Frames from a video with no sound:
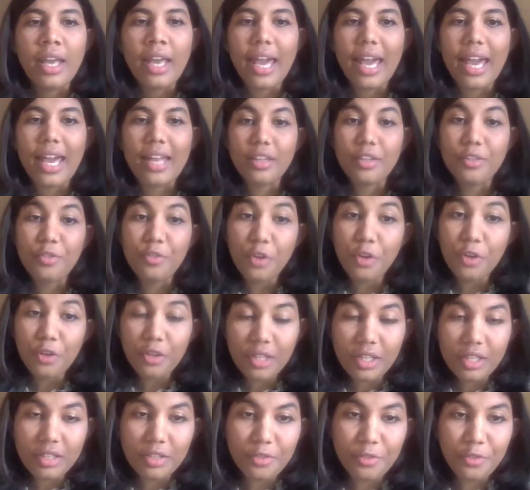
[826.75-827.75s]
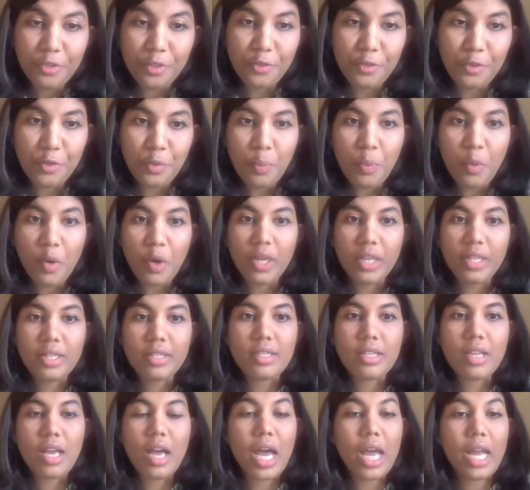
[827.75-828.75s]
And the fourth and the fifth
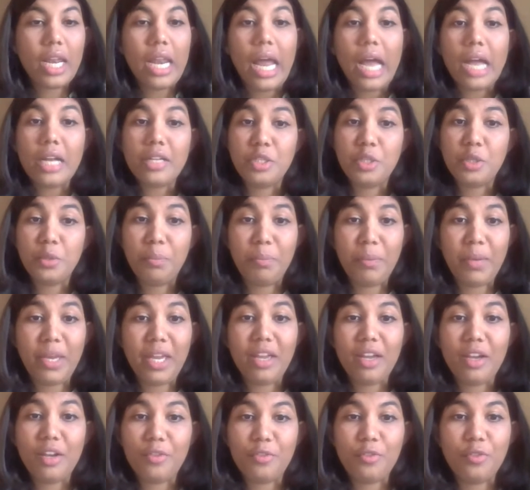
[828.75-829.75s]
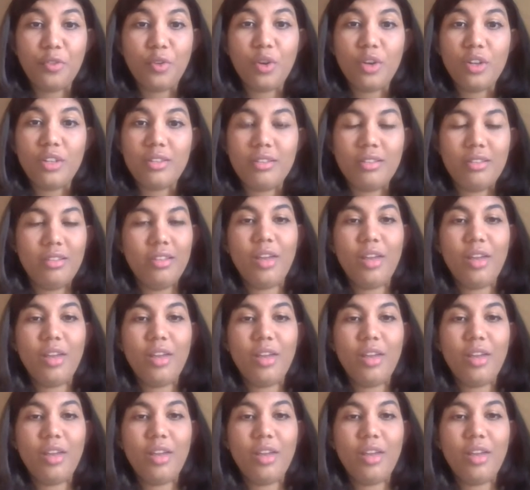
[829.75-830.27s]
points are larger pay, of course.